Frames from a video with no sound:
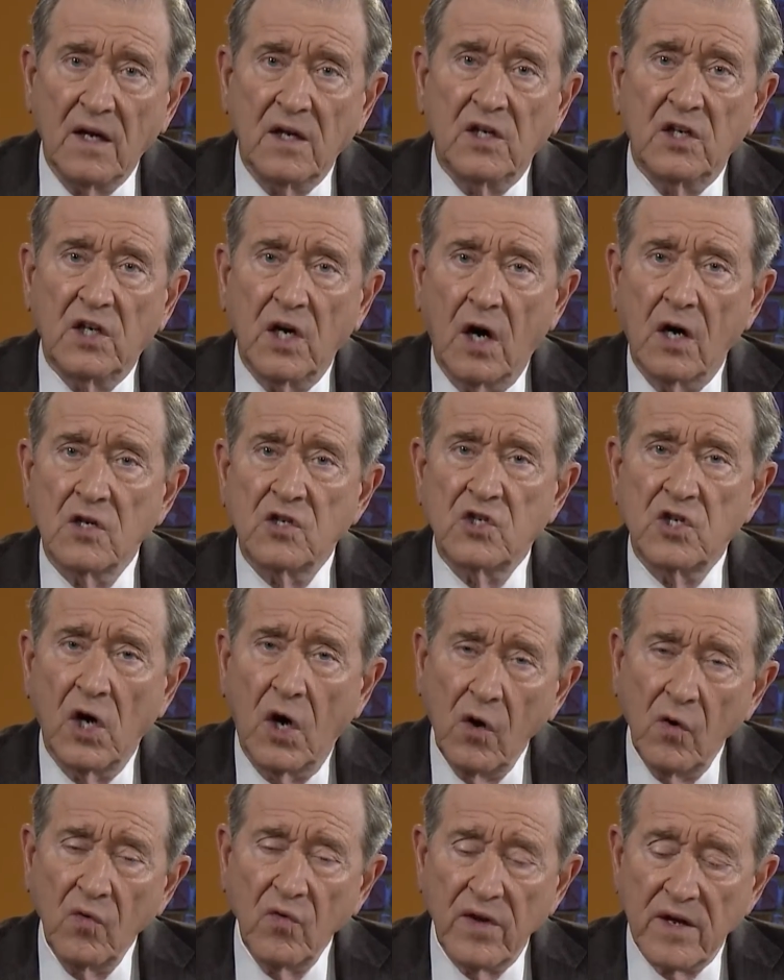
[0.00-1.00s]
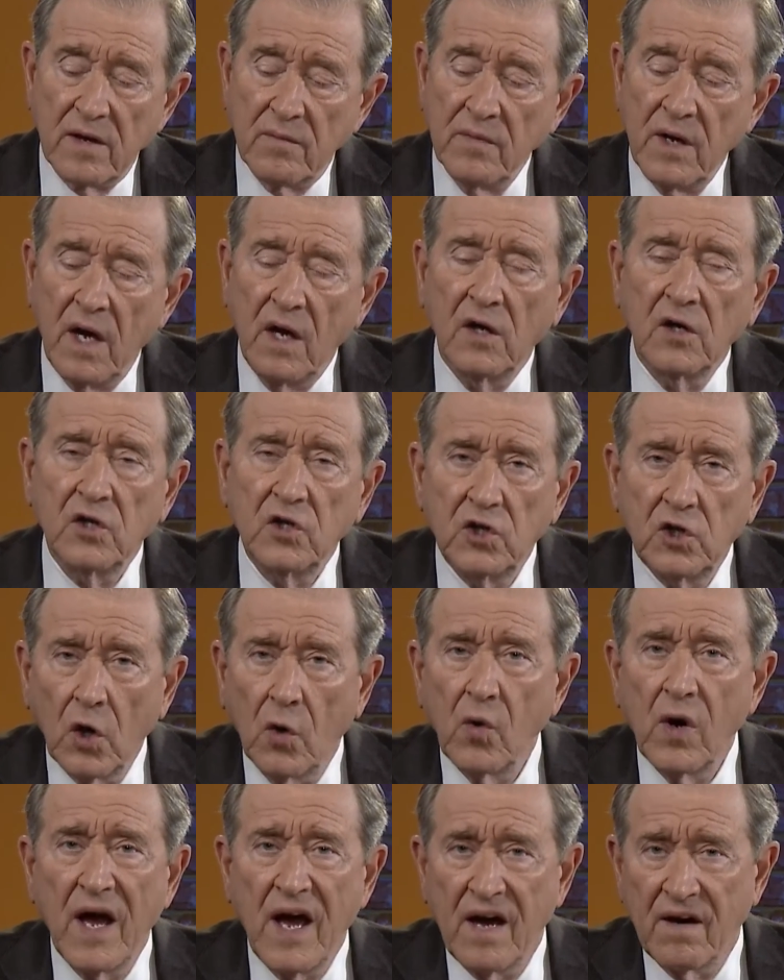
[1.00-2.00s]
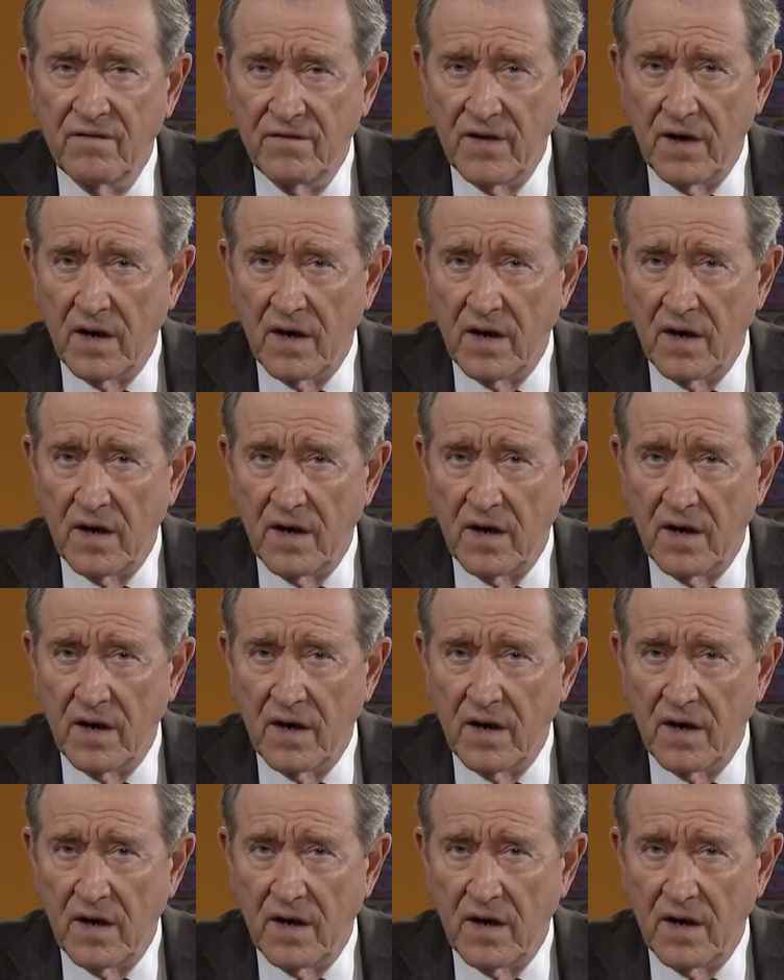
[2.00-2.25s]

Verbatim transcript: God told them, go have the